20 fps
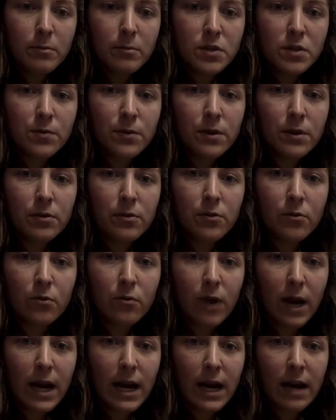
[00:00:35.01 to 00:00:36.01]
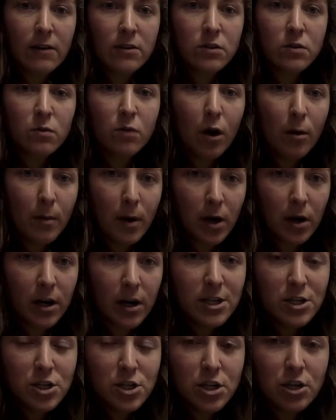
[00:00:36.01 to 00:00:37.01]
Miss Willard ran out to Walmart
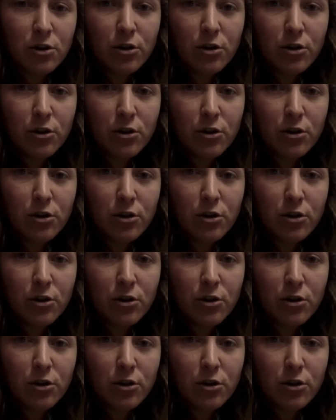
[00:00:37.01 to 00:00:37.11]
and she